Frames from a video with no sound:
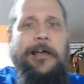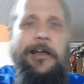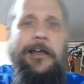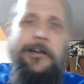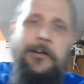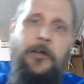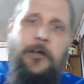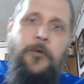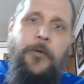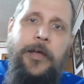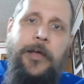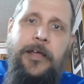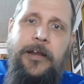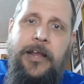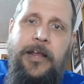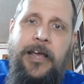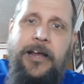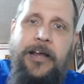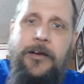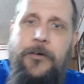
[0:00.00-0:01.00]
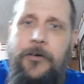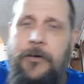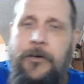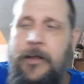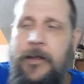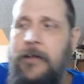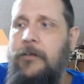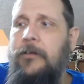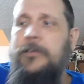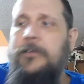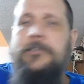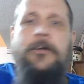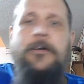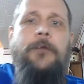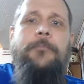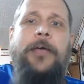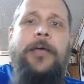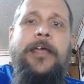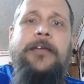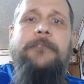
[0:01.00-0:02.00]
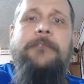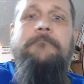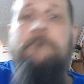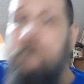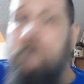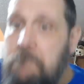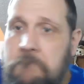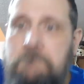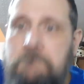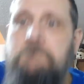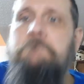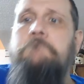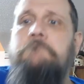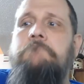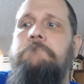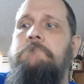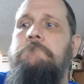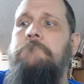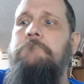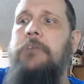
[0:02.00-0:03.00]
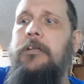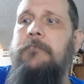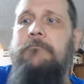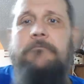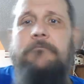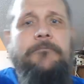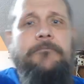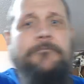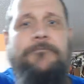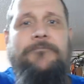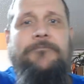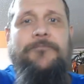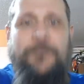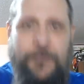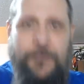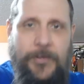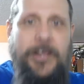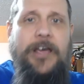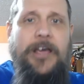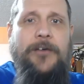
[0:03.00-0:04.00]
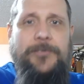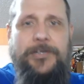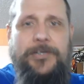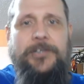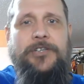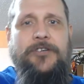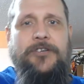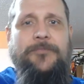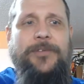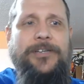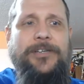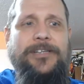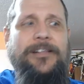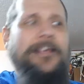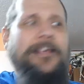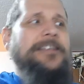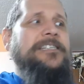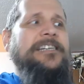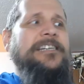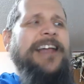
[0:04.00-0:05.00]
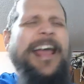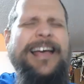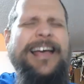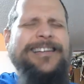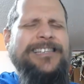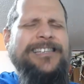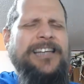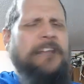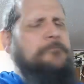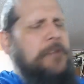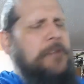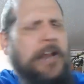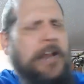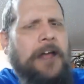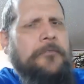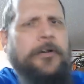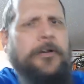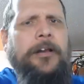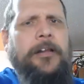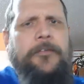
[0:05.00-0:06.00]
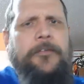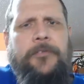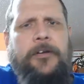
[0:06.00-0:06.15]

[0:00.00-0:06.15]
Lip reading: Ain't no way in heck or hell he's going to pay it, but he owes it to me, so that's an asset. But not really.